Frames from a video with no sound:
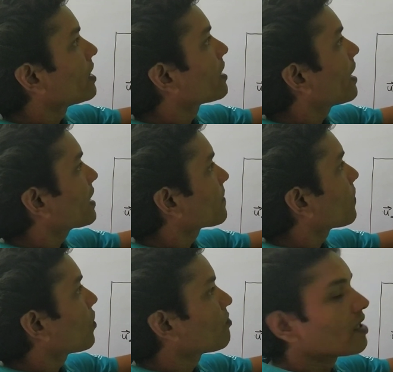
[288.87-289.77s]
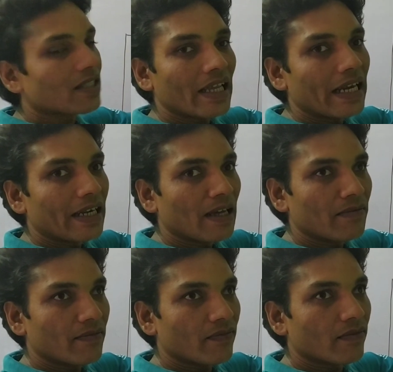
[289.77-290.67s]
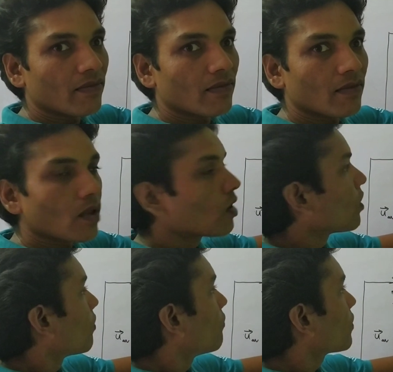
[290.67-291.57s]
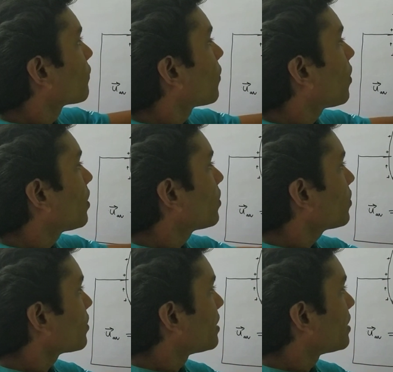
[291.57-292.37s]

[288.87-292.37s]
detached from this atom would follow